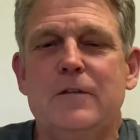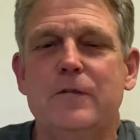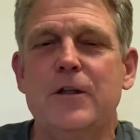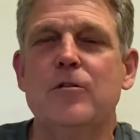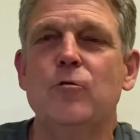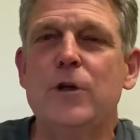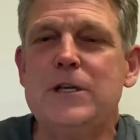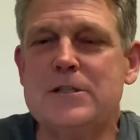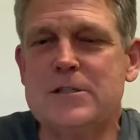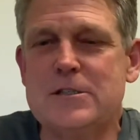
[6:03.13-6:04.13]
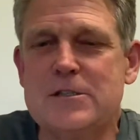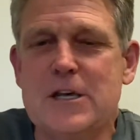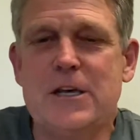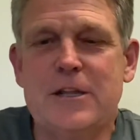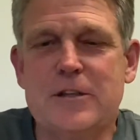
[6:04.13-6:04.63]
and the reasons
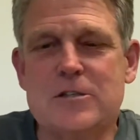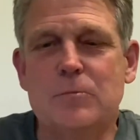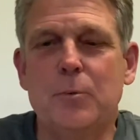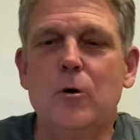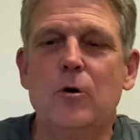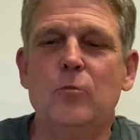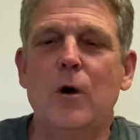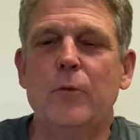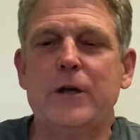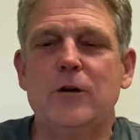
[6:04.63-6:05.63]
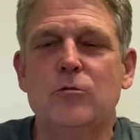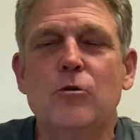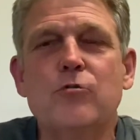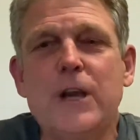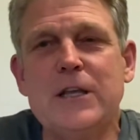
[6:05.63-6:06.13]
that support what we are
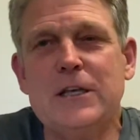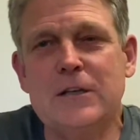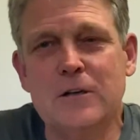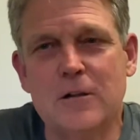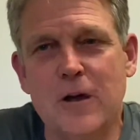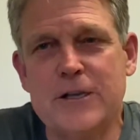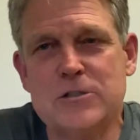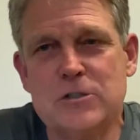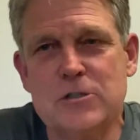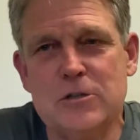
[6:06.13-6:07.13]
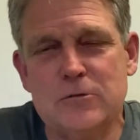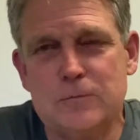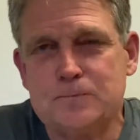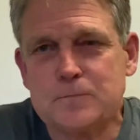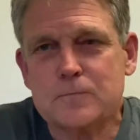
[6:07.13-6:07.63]
already inclined to do.